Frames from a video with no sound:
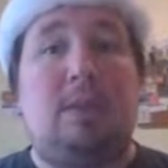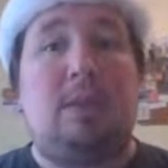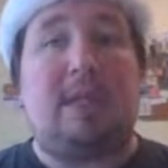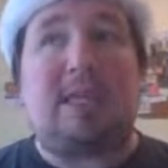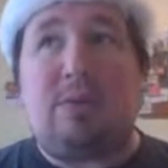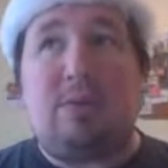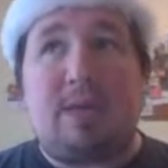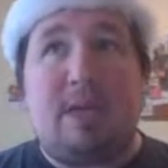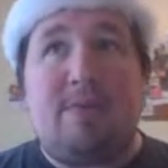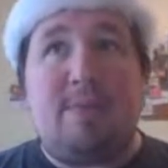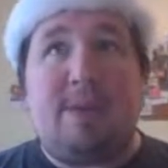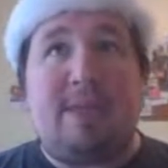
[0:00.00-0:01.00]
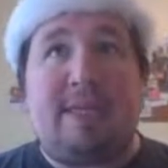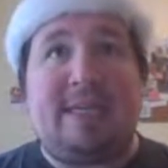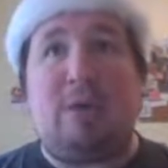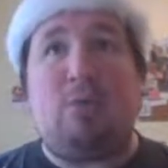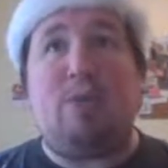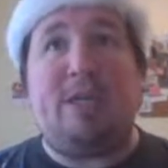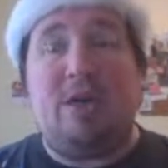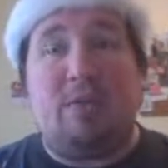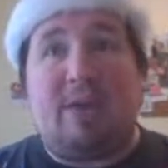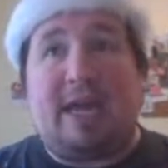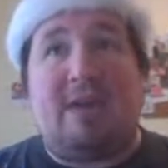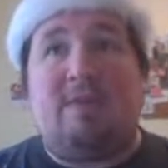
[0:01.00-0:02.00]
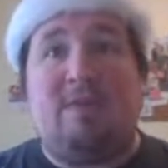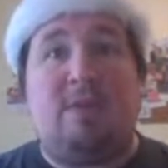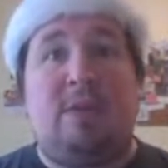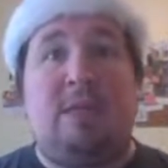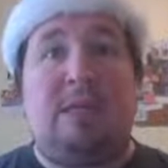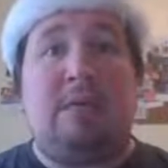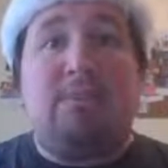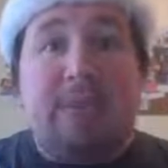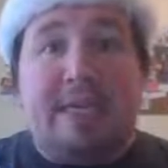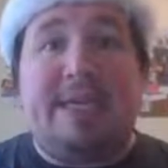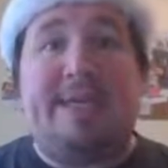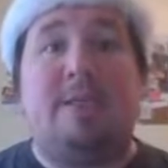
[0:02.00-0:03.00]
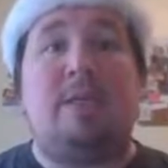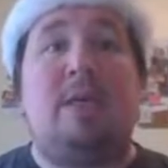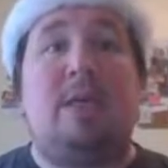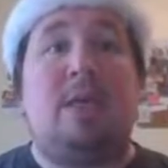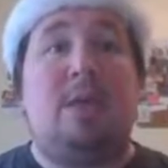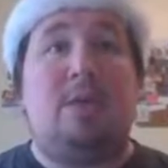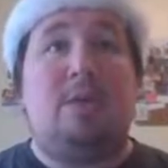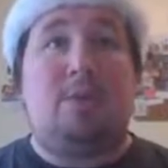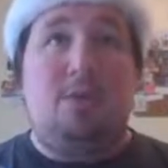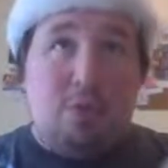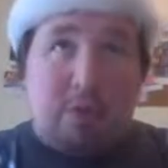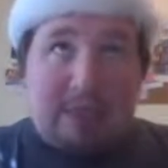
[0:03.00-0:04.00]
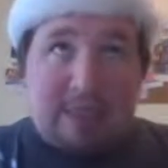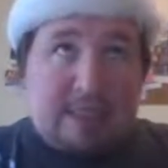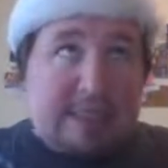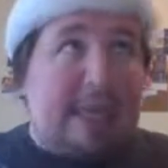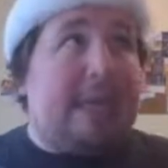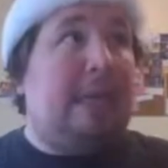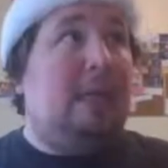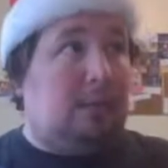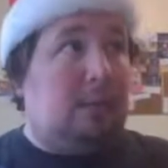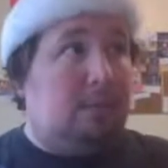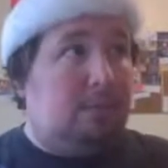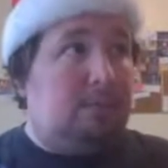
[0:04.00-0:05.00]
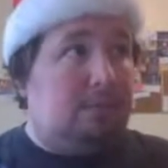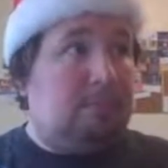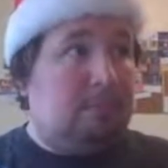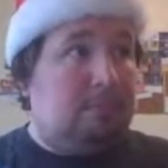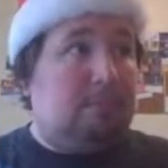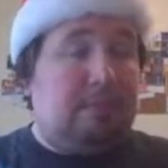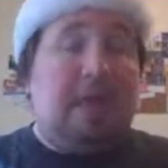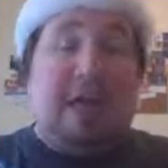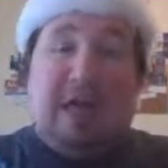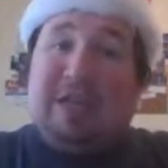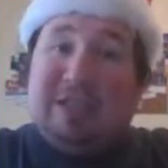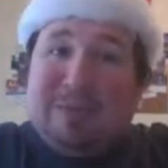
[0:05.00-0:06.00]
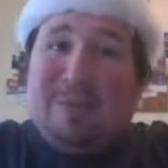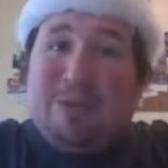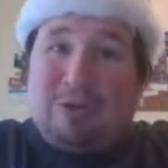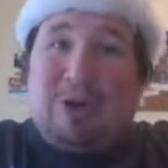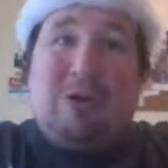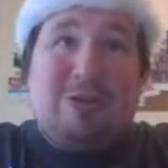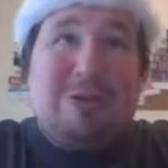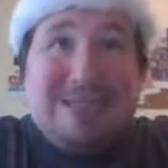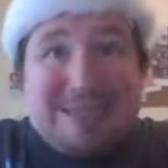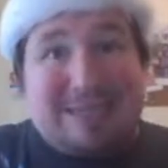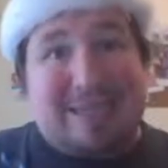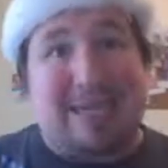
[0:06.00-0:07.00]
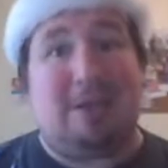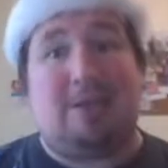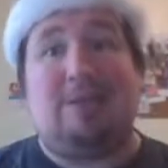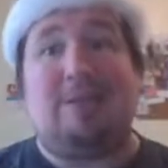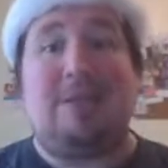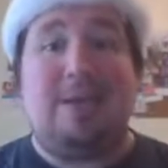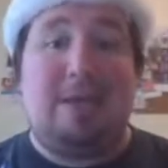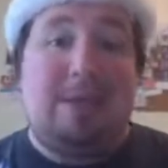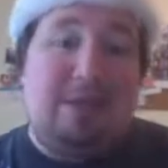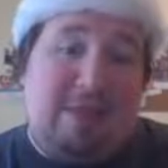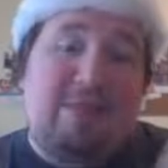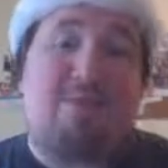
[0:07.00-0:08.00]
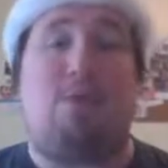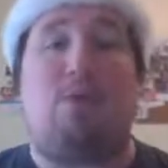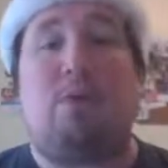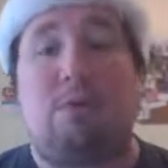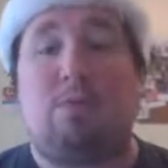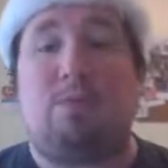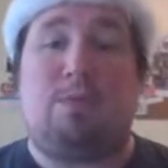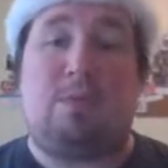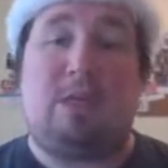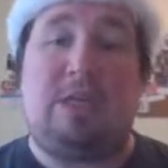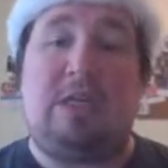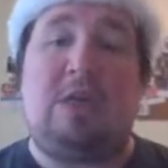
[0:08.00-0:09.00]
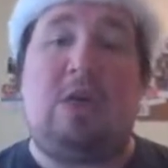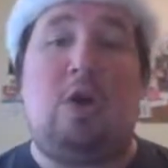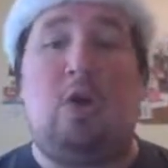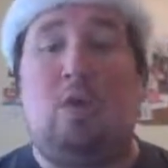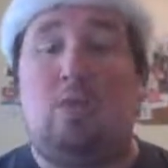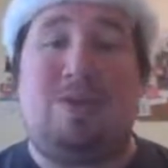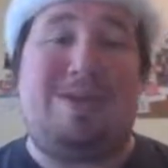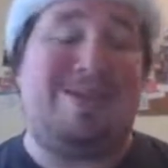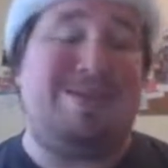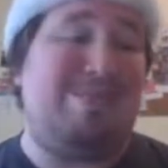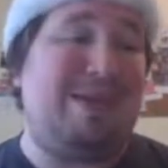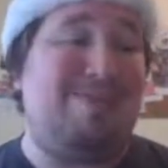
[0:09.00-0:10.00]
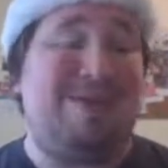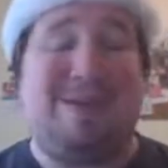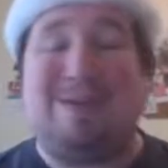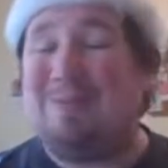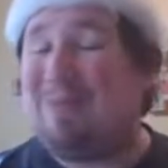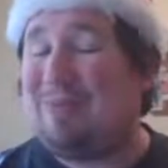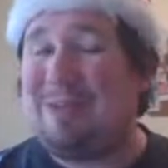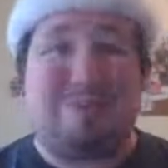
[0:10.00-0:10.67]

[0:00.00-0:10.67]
Like, he was kind of admitting, like, yeah, we don't have the means to scale, to build cars on this scale. Therefore, you know, we can maybe